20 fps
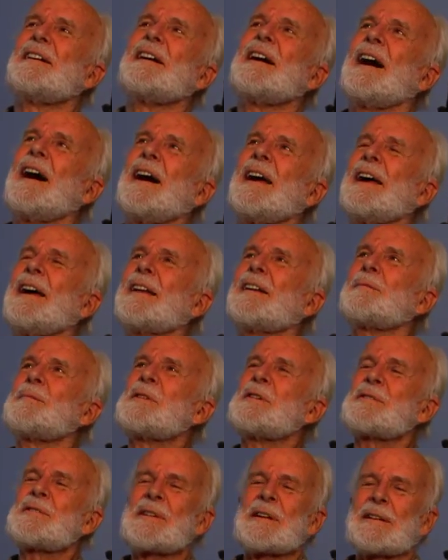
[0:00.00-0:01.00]
I had a
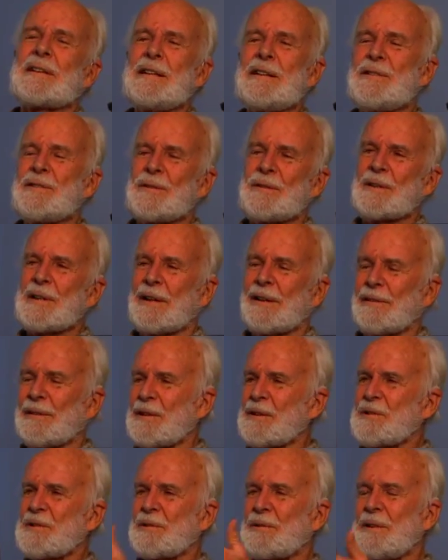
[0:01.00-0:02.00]
music teacher down
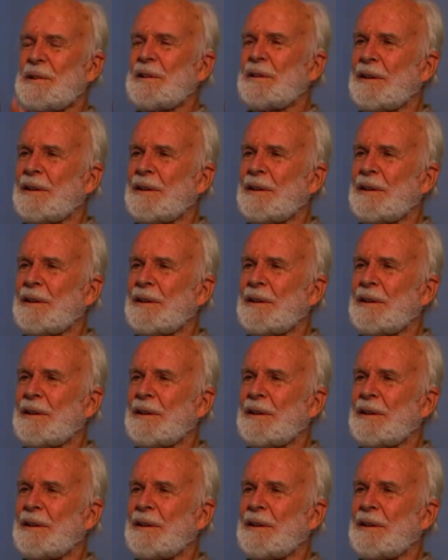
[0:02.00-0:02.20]
the street,